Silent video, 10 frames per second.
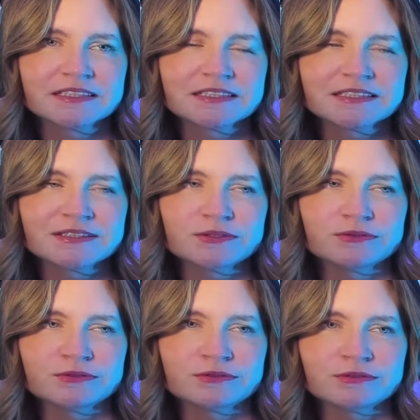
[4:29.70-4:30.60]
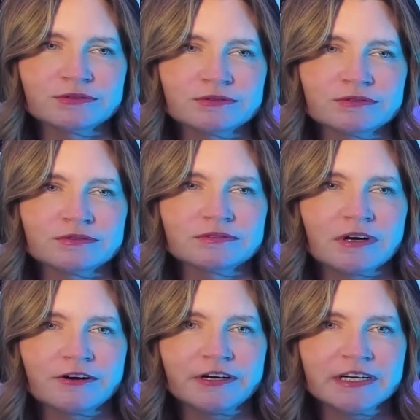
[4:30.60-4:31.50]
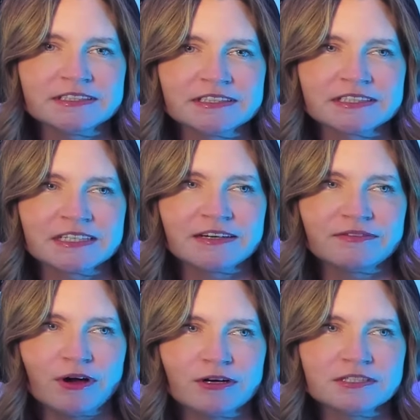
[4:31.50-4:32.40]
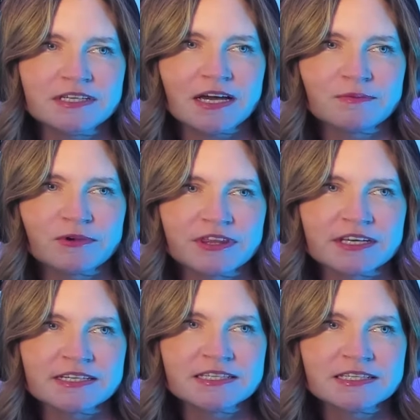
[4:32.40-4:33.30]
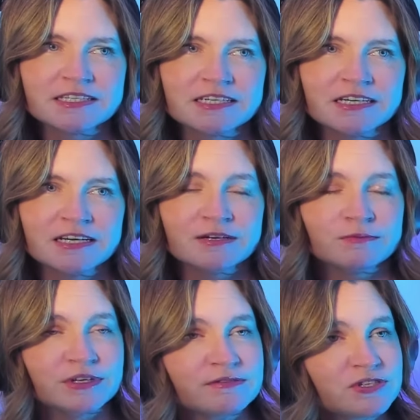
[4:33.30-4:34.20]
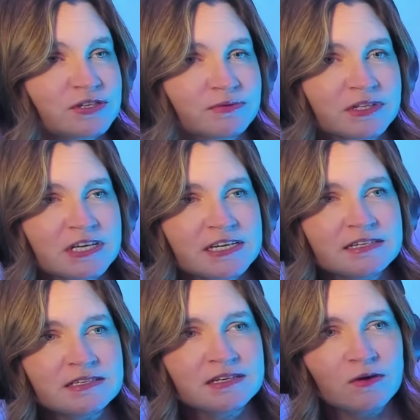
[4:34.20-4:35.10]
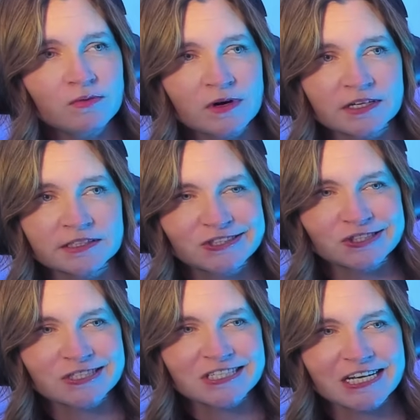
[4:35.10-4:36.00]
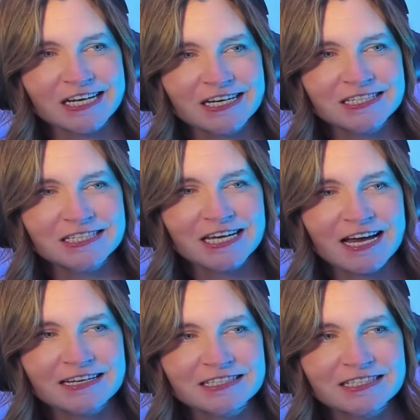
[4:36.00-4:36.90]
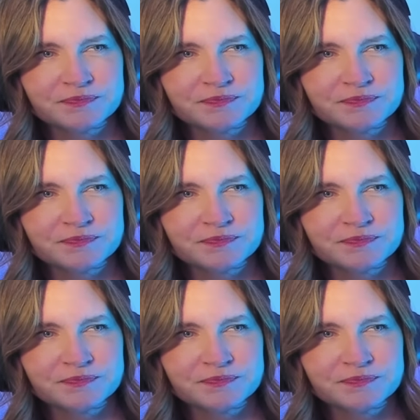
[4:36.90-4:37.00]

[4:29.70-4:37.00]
Oh, Arya's gonna have a hard time with this. But if she really is no one, she'll stay on task.